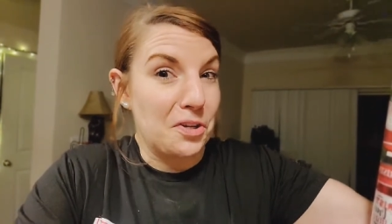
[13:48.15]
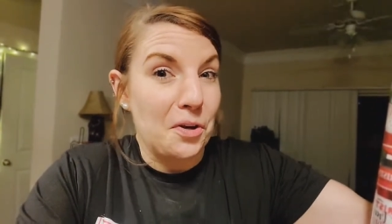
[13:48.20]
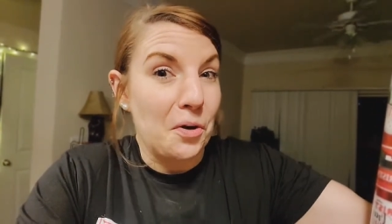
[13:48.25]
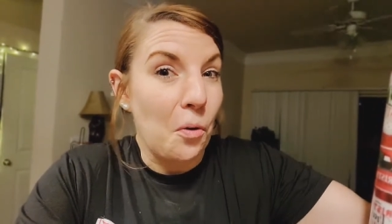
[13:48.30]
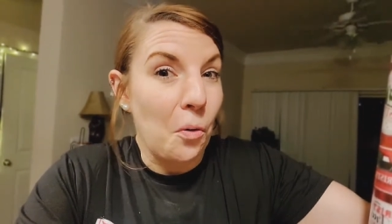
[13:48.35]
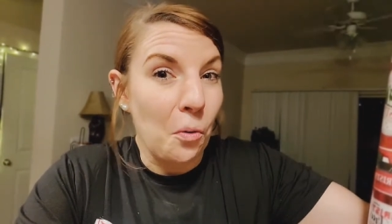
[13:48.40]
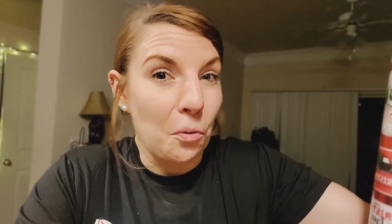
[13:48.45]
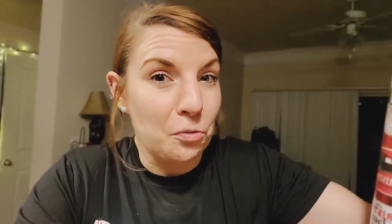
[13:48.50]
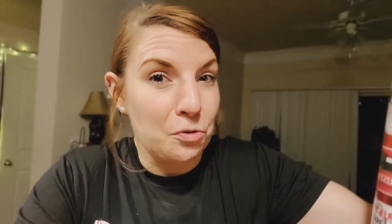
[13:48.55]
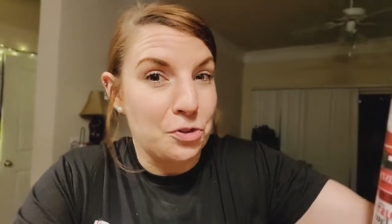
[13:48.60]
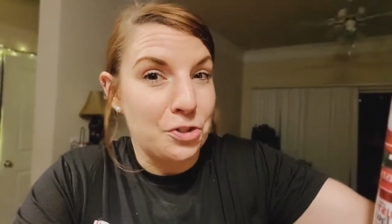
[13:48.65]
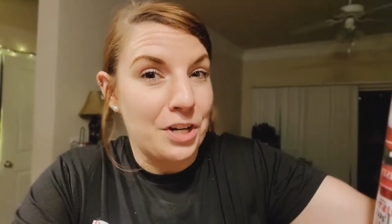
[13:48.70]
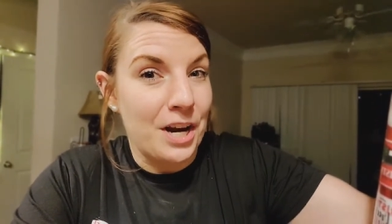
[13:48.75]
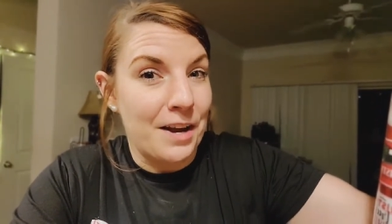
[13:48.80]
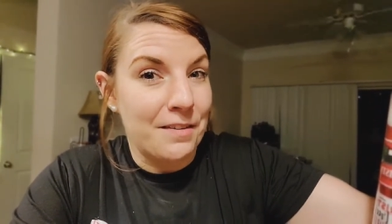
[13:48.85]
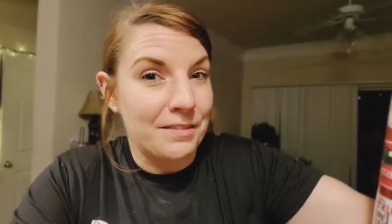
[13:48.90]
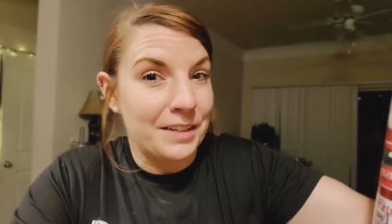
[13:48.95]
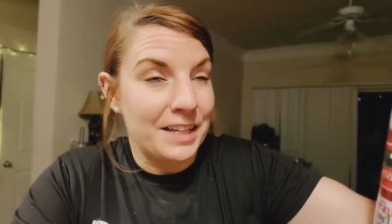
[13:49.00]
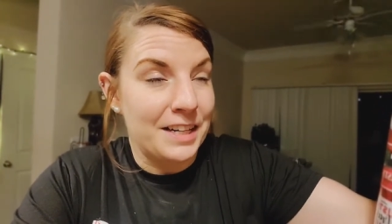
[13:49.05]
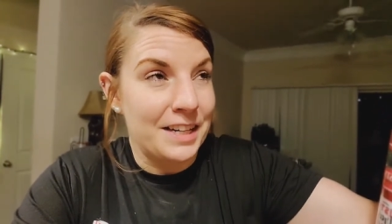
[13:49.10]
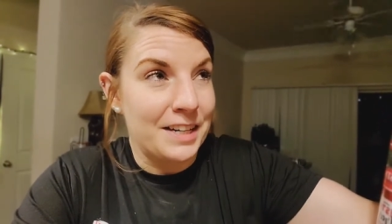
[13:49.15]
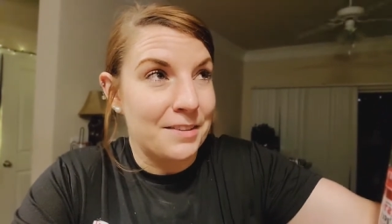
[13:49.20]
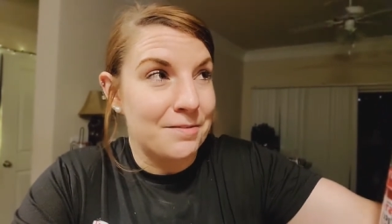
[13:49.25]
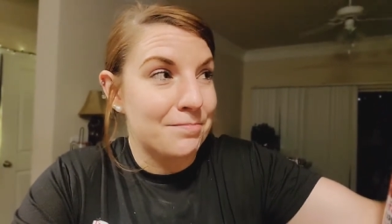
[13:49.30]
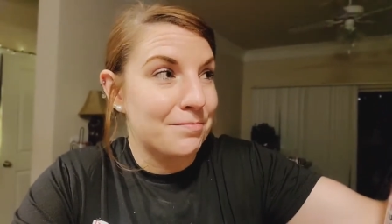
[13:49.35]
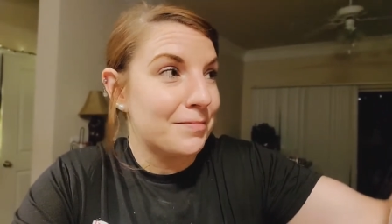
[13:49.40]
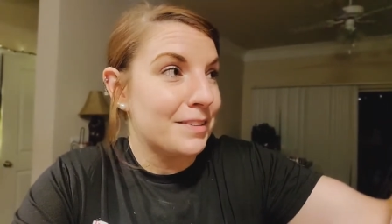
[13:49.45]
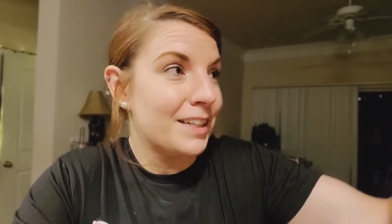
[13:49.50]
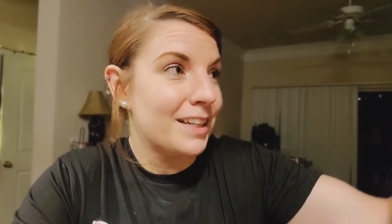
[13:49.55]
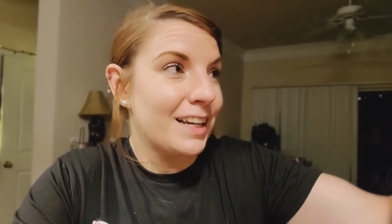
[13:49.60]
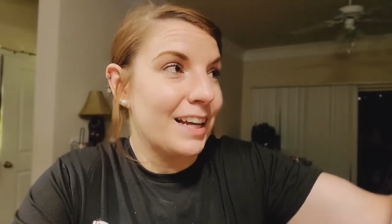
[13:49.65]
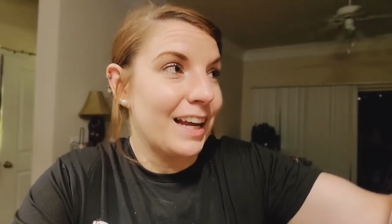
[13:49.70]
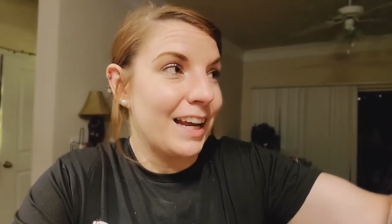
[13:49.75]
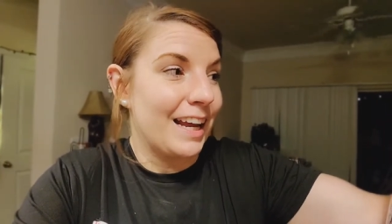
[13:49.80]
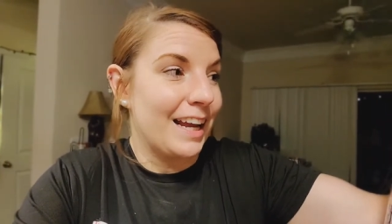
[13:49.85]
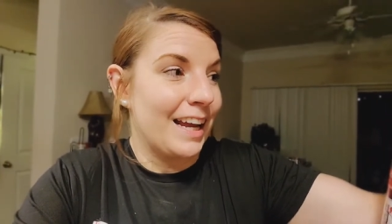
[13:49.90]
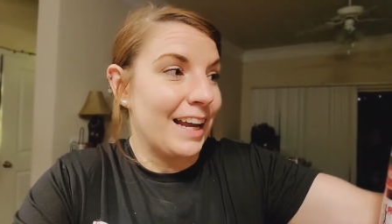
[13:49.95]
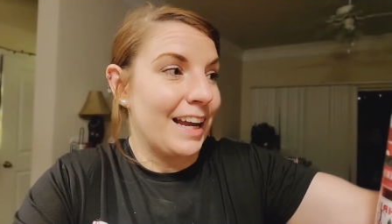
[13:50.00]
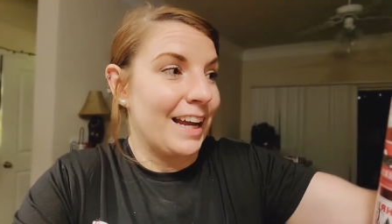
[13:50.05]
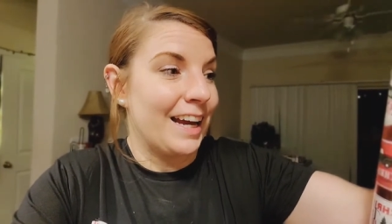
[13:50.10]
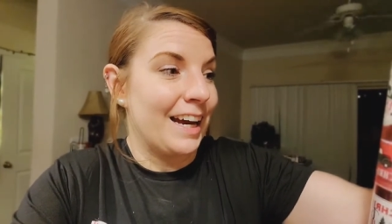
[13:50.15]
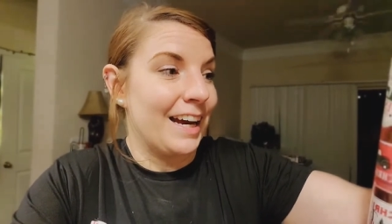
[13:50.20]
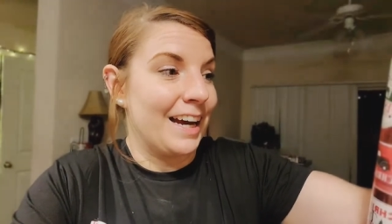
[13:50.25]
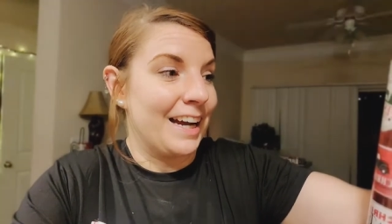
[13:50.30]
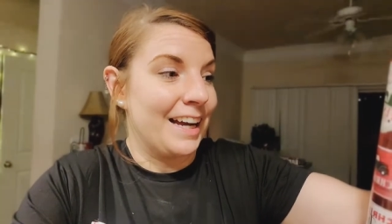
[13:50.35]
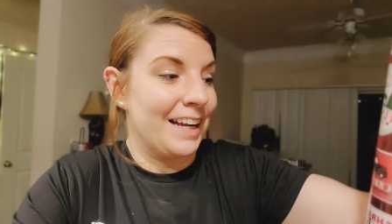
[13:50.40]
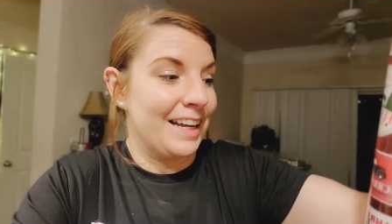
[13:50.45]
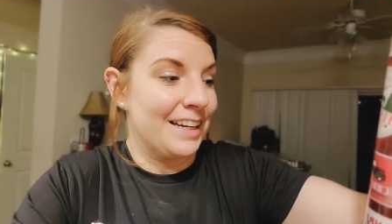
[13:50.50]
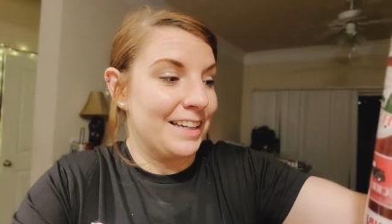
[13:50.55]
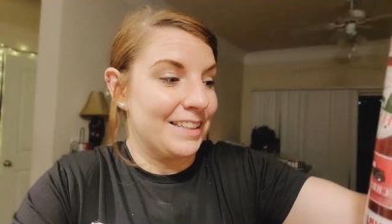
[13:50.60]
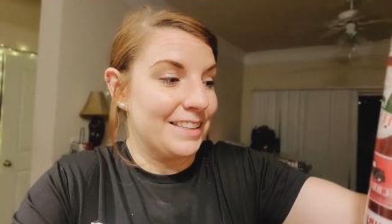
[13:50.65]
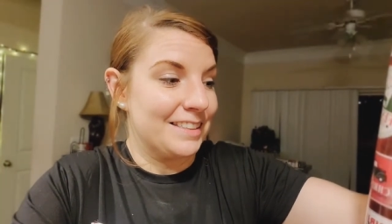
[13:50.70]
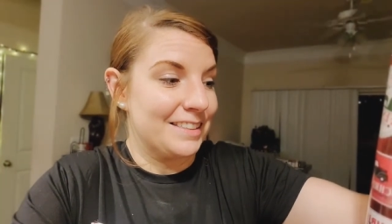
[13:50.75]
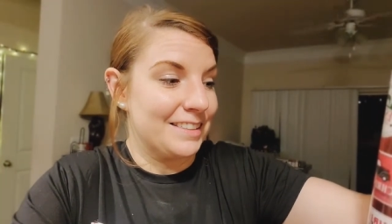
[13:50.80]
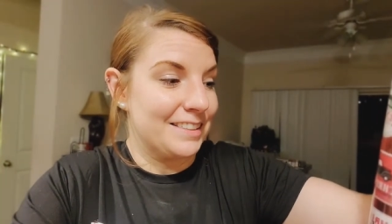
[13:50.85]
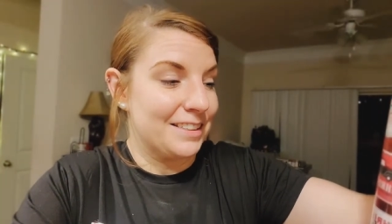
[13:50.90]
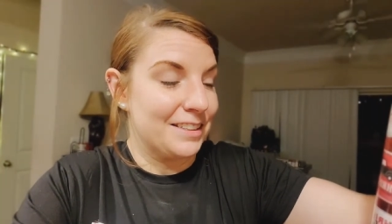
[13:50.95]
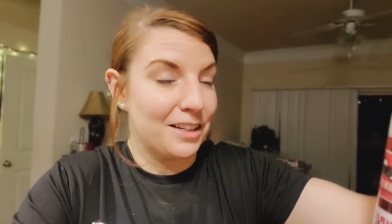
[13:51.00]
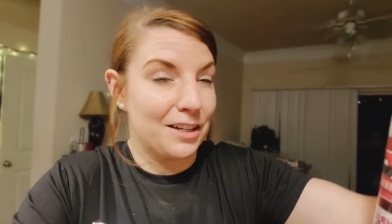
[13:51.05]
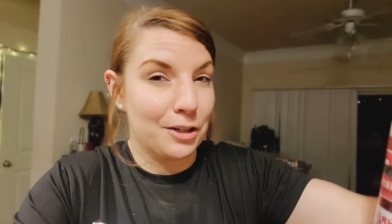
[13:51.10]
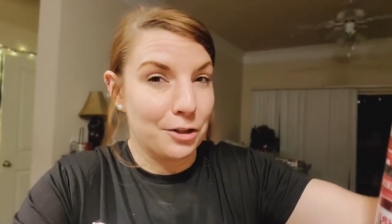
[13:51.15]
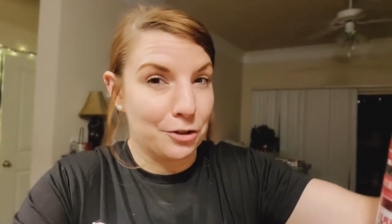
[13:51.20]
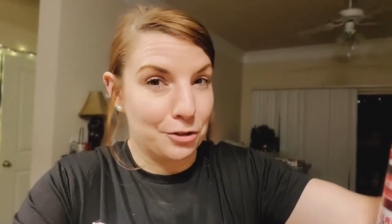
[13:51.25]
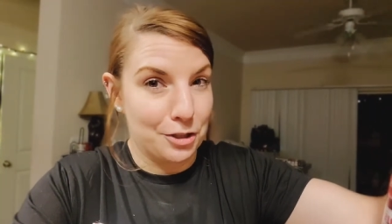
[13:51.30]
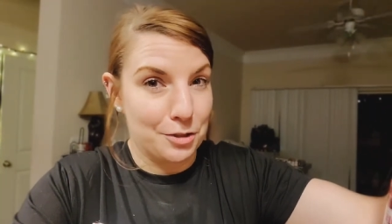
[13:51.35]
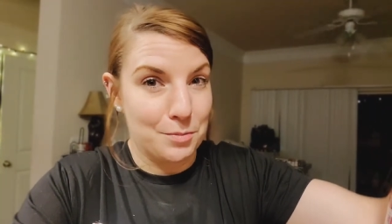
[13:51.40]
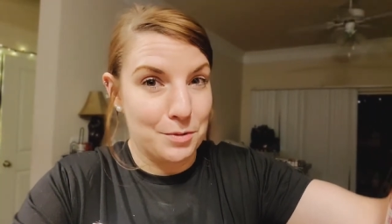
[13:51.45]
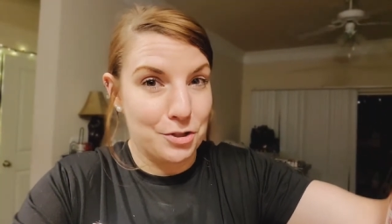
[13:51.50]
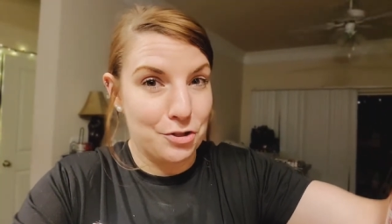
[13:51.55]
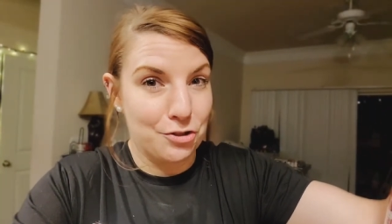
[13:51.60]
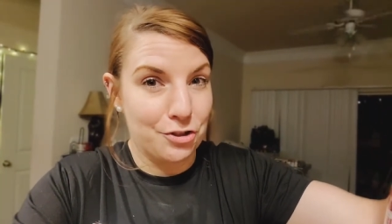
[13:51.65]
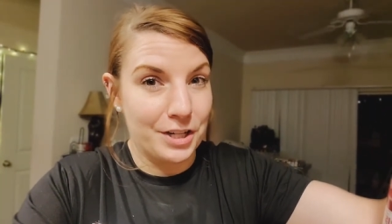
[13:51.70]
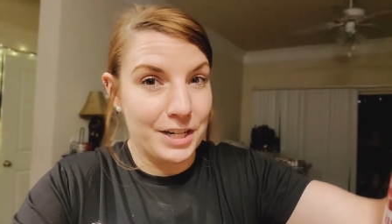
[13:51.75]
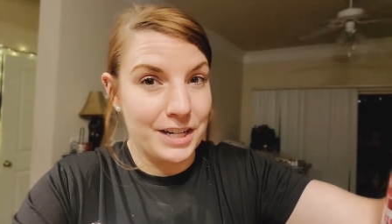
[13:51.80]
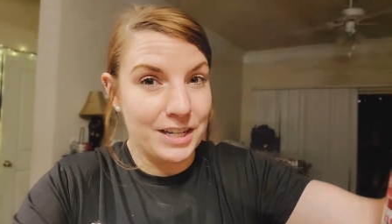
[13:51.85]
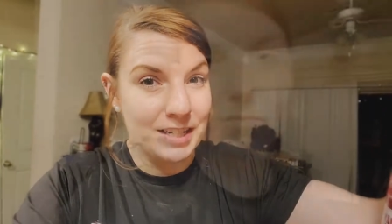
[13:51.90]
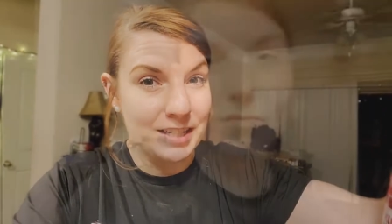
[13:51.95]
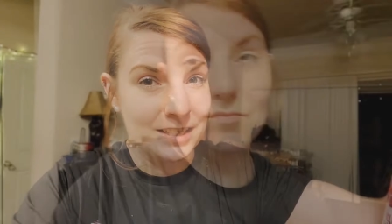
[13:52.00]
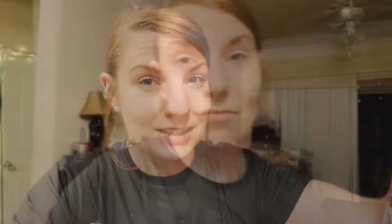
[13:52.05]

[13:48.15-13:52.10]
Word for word: old Chevy, and a Christmas tree.